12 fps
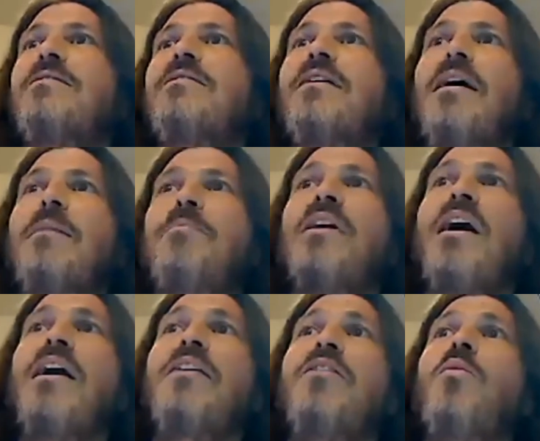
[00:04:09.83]
I put it
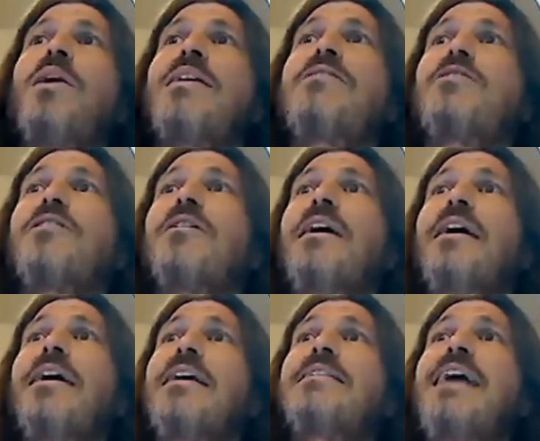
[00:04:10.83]
on in the winter.
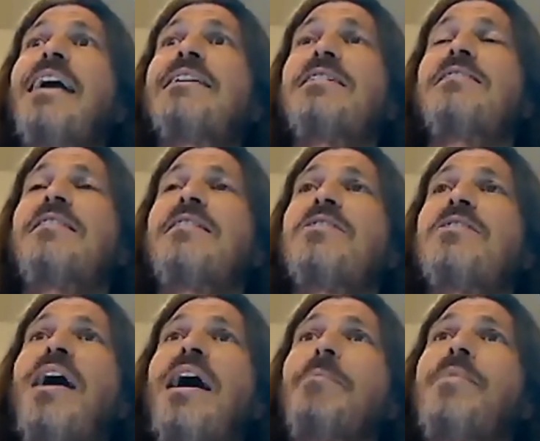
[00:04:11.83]
It attaches to this
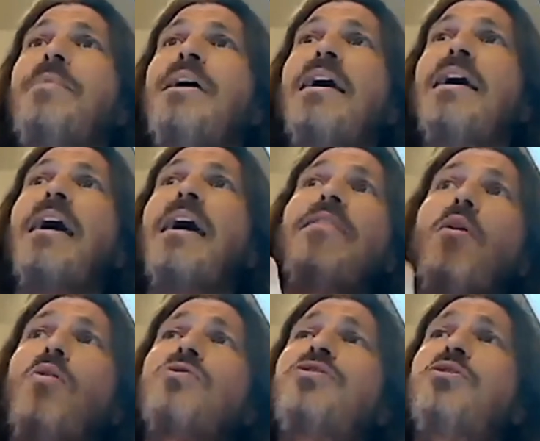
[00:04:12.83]
strap and the
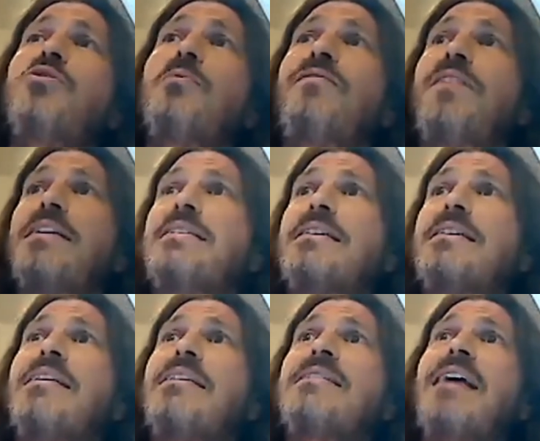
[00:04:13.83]
whole tube fits
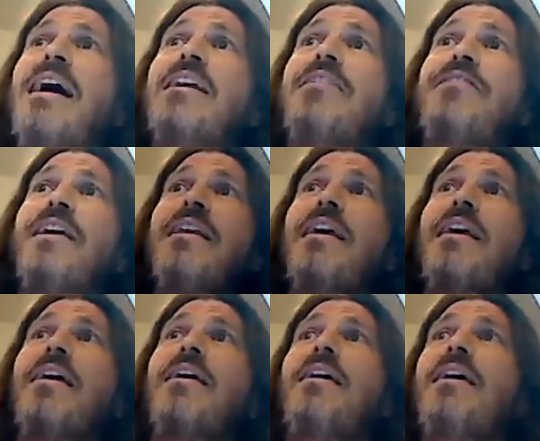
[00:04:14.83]
inside of it.
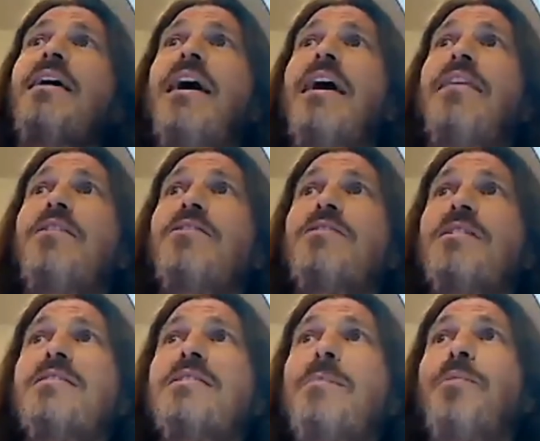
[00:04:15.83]
And there's a
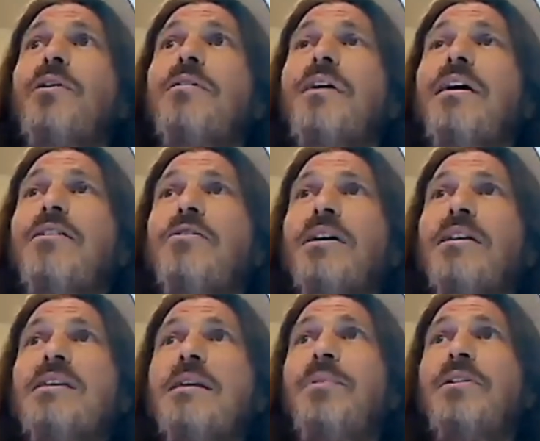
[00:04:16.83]
zipper and you
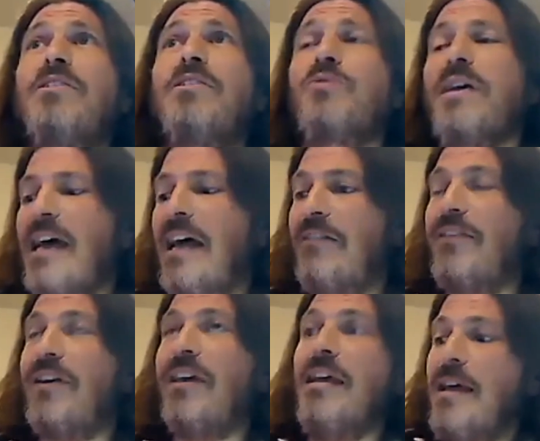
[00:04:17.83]
unzip it to drink out of
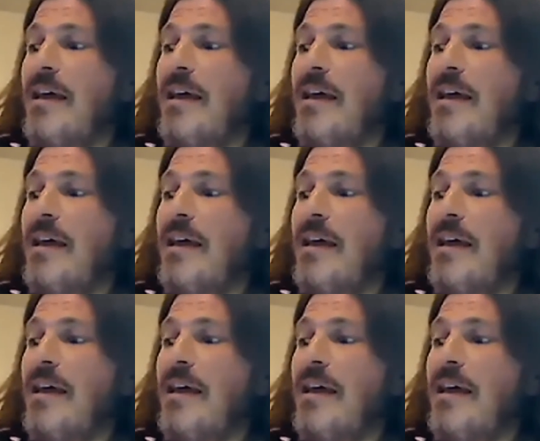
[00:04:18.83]
it.